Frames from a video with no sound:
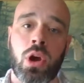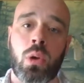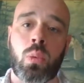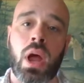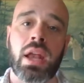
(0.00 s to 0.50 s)

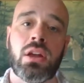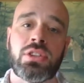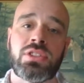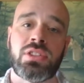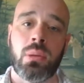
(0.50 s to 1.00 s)
write a
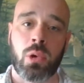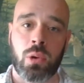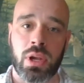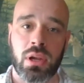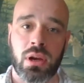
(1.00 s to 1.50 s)

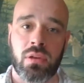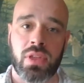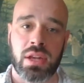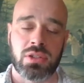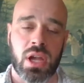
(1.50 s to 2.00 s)
summary of
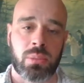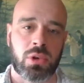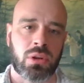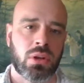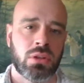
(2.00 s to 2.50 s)
that
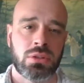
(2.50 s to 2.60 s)
chapter.